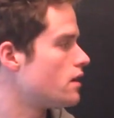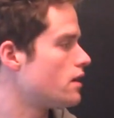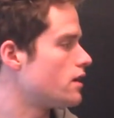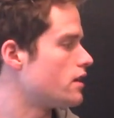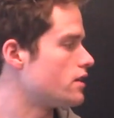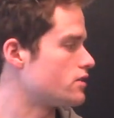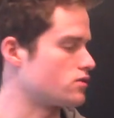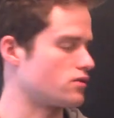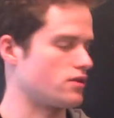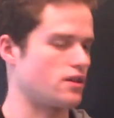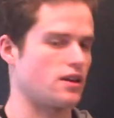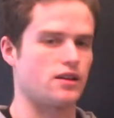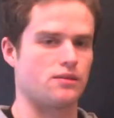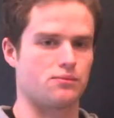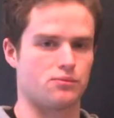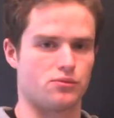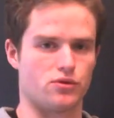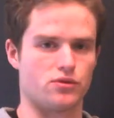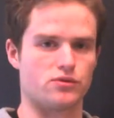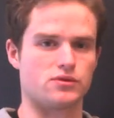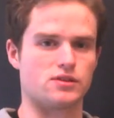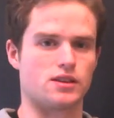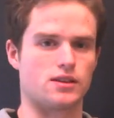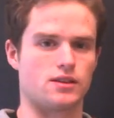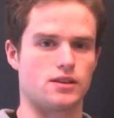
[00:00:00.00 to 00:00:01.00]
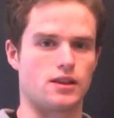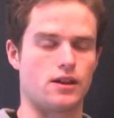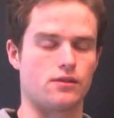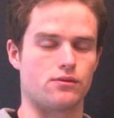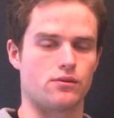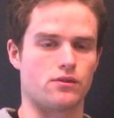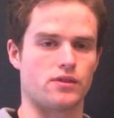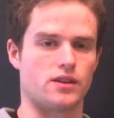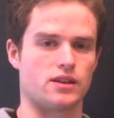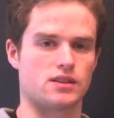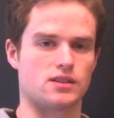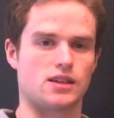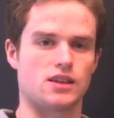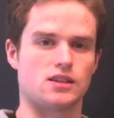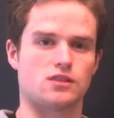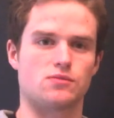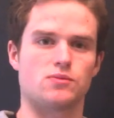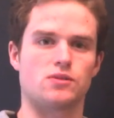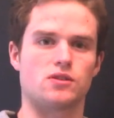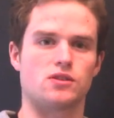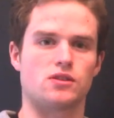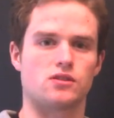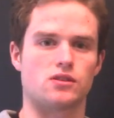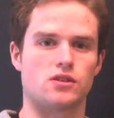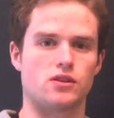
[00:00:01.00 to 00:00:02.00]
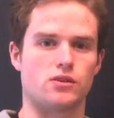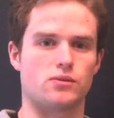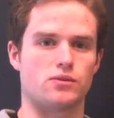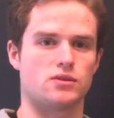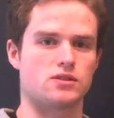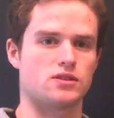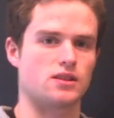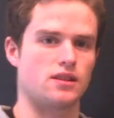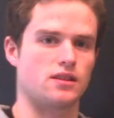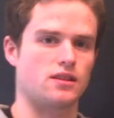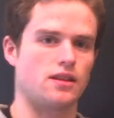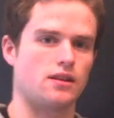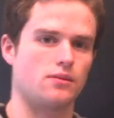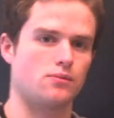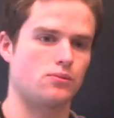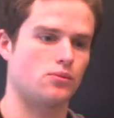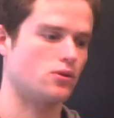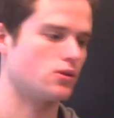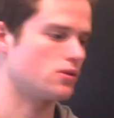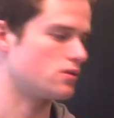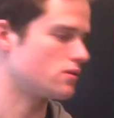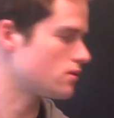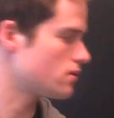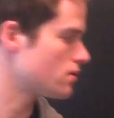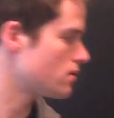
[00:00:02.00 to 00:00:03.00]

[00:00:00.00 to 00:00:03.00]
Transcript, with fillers: And so that proves that f of x has to be continuous at that point.